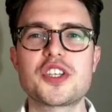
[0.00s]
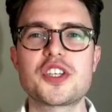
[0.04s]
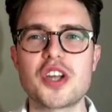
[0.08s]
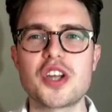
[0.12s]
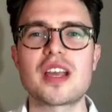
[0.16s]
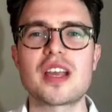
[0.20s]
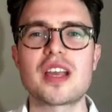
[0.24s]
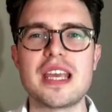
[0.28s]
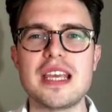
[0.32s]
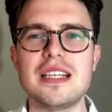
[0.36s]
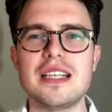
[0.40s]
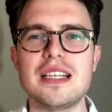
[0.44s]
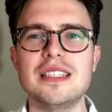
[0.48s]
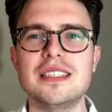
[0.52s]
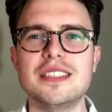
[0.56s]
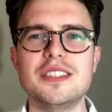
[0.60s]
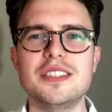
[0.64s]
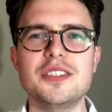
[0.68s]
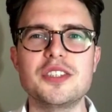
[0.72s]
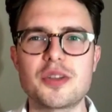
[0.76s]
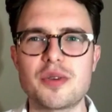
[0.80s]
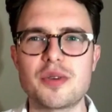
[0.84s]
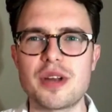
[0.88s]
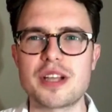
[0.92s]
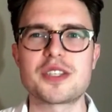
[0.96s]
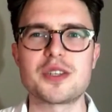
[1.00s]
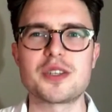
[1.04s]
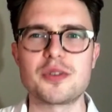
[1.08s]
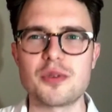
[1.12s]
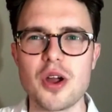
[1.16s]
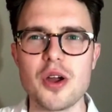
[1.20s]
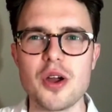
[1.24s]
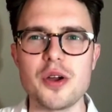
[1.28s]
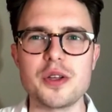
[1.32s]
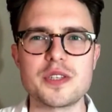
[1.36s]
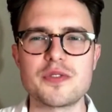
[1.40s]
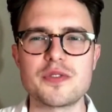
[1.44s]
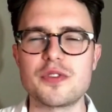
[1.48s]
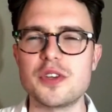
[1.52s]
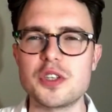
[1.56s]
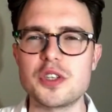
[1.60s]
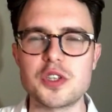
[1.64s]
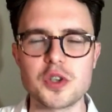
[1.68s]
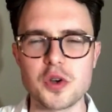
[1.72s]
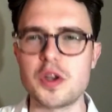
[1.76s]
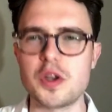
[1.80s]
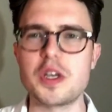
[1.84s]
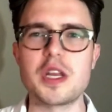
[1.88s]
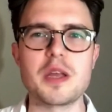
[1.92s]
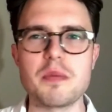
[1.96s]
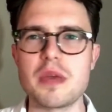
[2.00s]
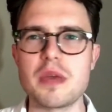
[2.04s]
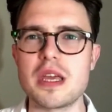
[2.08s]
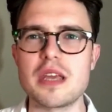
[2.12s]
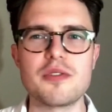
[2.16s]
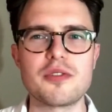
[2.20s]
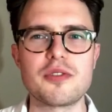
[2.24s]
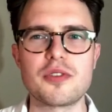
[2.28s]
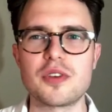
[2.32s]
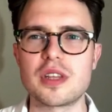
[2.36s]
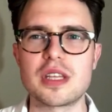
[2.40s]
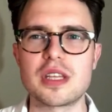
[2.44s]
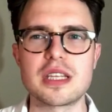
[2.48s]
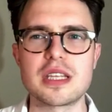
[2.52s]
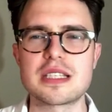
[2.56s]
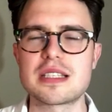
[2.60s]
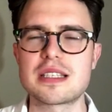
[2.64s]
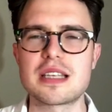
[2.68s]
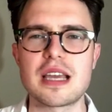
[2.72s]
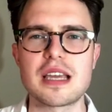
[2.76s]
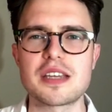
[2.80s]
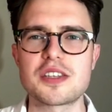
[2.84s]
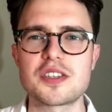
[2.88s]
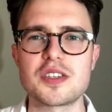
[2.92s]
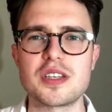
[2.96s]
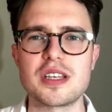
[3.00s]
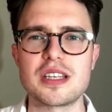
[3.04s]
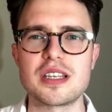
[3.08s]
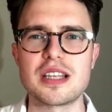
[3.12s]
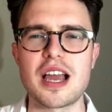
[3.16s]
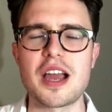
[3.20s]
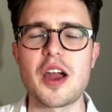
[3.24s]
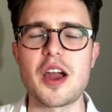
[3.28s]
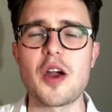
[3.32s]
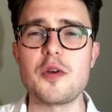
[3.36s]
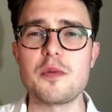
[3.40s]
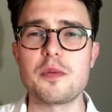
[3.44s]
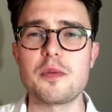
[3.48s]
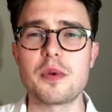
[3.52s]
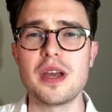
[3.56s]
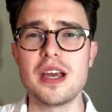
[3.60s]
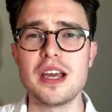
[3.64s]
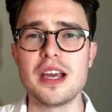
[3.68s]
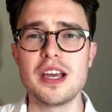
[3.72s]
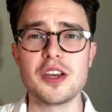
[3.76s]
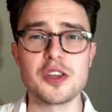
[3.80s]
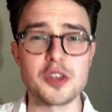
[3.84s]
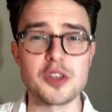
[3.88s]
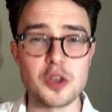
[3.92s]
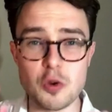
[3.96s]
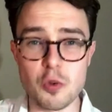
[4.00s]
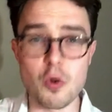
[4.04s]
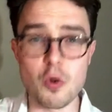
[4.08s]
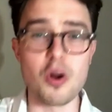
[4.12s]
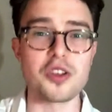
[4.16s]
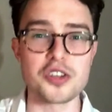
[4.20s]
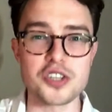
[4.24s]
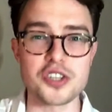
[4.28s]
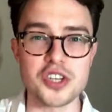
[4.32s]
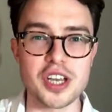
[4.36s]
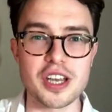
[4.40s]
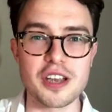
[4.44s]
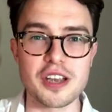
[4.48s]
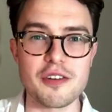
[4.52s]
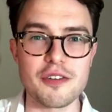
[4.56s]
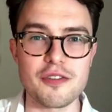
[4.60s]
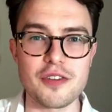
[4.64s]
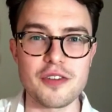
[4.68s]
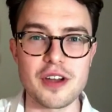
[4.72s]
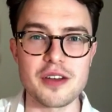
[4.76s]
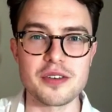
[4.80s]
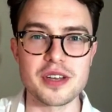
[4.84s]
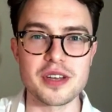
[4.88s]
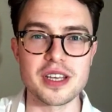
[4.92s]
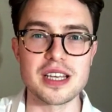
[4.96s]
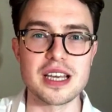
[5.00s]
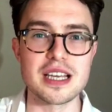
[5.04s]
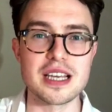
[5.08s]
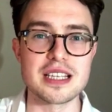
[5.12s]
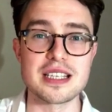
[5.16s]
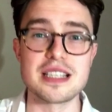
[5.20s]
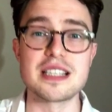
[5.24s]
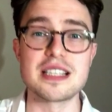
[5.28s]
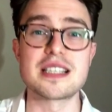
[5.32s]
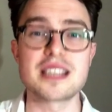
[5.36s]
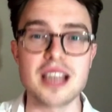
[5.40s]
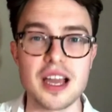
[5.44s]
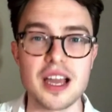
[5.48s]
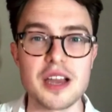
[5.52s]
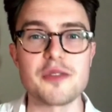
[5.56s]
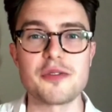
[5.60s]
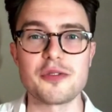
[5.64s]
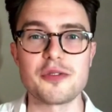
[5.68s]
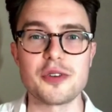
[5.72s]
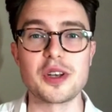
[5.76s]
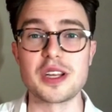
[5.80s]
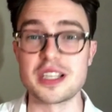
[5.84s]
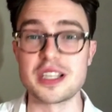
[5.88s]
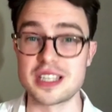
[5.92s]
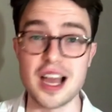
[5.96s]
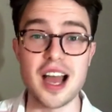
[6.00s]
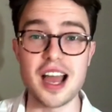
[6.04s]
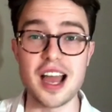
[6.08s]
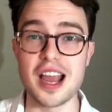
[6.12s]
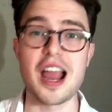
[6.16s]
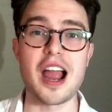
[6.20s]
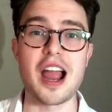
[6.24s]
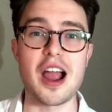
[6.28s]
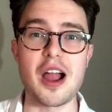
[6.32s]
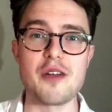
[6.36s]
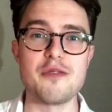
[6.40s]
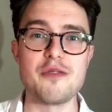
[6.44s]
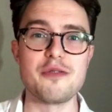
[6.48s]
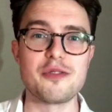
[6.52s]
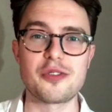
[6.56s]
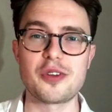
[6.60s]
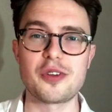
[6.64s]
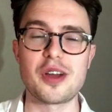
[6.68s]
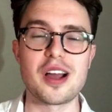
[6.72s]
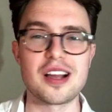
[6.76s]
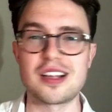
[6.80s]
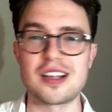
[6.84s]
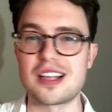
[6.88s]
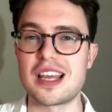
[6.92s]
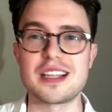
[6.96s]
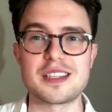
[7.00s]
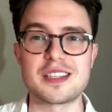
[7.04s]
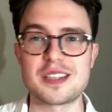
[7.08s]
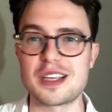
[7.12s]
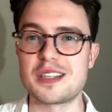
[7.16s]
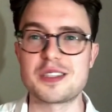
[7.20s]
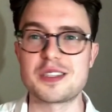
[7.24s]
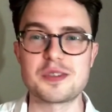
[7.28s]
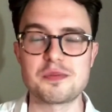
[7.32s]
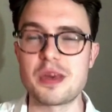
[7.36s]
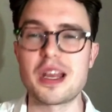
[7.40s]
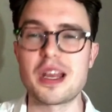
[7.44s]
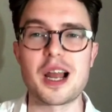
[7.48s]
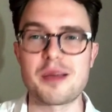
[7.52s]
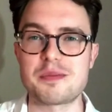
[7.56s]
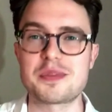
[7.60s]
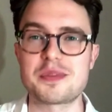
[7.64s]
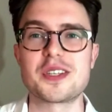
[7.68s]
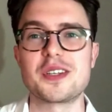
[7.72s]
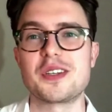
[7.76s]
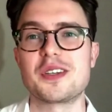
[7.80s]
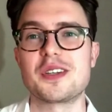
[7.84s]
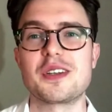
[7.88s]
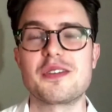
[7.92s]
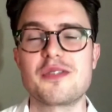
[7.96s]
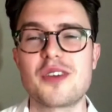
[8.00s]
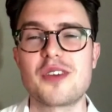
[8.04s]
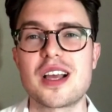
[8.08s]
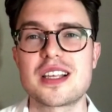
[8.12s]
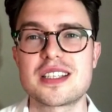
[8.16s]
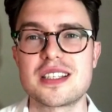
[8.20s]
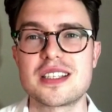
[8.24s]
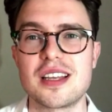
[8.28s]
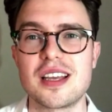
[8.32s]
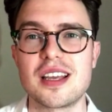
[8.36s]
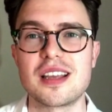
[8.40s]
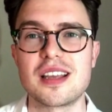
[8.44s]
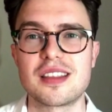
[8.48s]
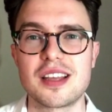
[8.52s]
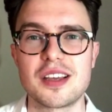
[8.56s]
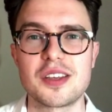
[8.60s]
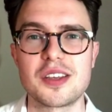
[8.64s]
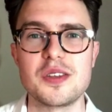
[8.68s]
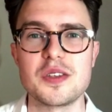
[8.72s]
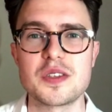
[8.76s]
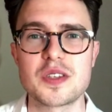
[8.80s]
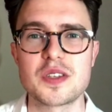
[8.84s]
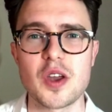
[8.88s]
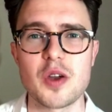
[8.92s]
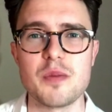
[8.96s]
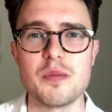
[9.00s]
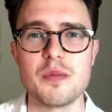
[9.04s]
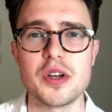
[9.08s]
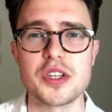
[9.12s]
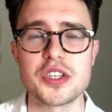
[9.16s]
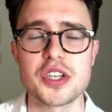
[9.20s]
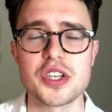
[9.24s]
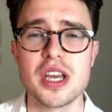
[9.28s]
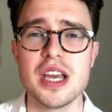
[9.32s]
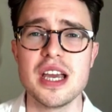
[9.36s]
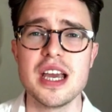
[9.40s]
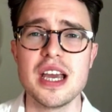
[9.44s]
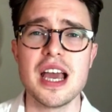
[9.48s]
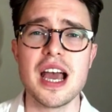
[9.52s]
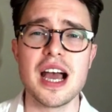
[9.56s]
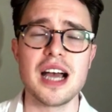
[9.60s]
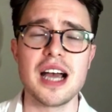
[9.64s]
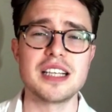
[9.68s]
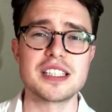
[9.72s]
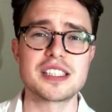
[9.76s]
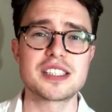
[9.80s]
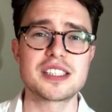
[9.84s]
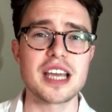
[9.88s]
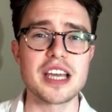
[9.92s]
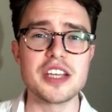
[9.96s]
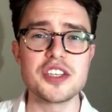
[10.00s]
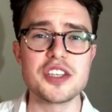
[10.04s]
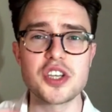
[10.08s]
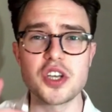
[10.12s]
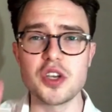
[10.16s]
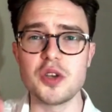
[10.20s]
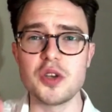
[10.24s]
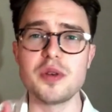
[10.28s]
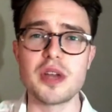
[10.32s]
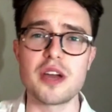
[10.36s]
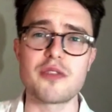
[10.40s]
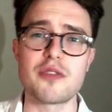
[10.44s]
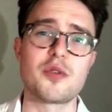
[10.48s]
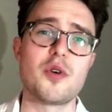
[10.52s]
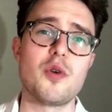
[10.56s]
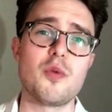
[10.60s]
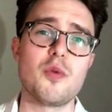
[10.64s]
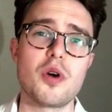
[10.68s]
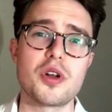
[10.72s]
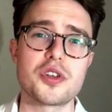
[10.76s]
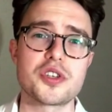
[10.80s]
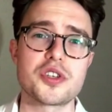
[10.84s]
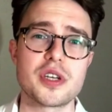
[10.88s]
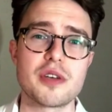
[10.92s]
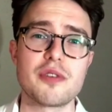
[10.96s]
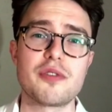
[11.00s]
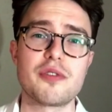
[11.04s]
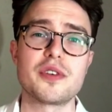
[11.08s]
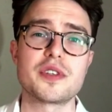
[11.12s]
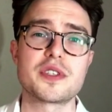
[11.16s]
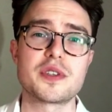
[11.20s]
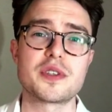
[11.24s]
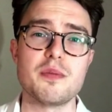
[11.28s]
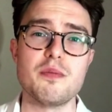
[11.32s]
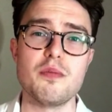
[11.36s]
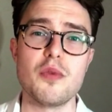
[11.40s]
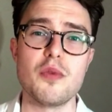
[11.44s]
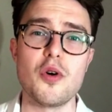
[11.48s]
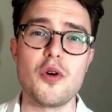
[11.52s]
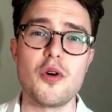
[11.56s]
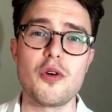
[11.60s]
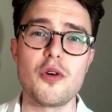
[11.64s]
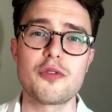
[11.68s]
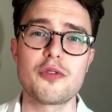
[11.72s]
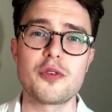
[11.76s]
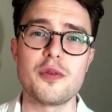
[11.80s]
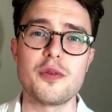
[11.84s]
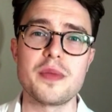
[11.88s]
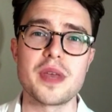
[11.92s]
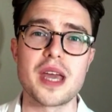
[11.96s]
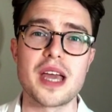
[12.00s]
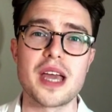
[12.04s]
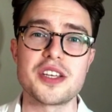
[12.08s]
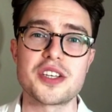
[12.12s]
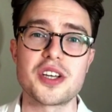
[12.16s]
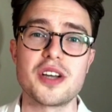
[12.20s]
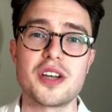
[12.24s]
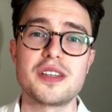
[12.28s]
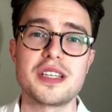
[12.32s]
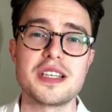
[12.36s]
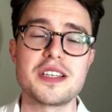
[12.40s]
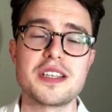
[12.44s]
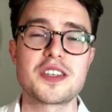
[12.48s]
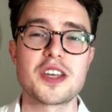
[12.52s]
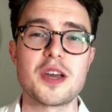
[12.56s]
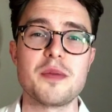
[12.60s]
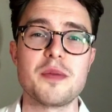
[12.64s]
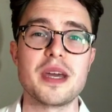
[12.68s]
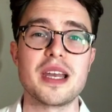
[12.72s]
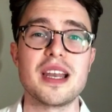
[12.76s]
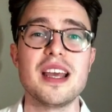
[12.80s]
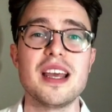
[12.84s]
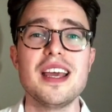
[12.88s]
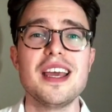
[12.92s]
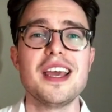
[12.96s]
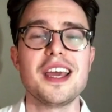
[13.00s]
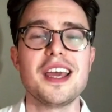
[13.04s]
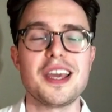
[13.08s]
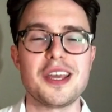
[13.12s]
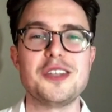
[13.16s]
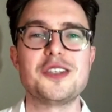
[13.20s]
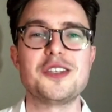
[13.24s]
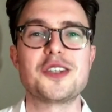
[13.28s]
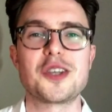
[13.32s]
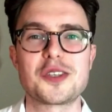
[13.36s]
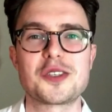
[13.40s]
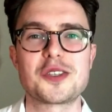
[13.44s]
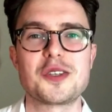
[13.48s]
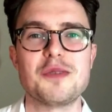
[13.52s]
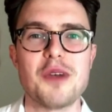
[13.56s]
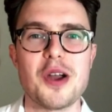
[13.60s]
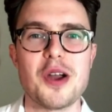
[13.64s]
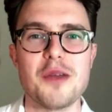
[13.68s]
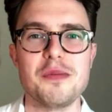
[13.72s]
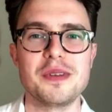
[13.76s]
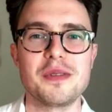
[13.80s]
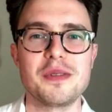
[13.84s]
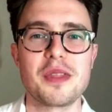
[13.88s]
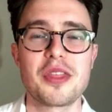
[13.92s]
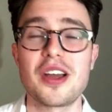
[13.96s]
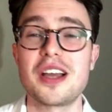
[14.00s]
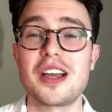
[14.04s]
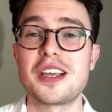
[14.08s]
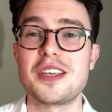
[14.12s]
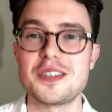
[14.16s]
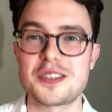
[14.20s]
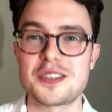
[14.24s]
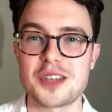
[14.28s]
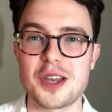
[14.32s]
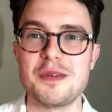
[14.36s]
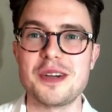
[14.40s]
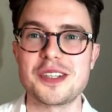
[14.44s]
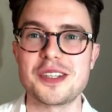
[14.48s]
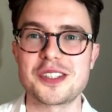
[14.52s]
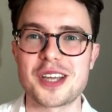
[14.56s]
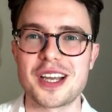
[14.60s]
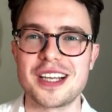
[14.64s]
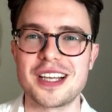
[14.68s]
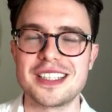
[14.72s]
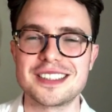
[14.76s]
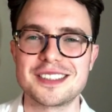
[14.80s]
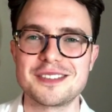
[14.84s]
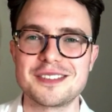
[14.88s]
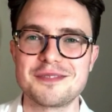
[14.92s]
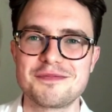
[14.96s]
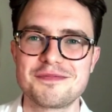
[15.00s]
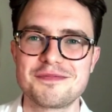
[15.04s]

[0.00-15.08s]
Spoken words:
Chuck Heaton and DeRetta Rhodes, for joining me for this session. I hope you watching have found it as insightful as I have. It's been absolutely fascinating. Thank you so much. Stay tuned, everyone watching, for some more from the HRD Summit in just a moment. Thank you so much, guys.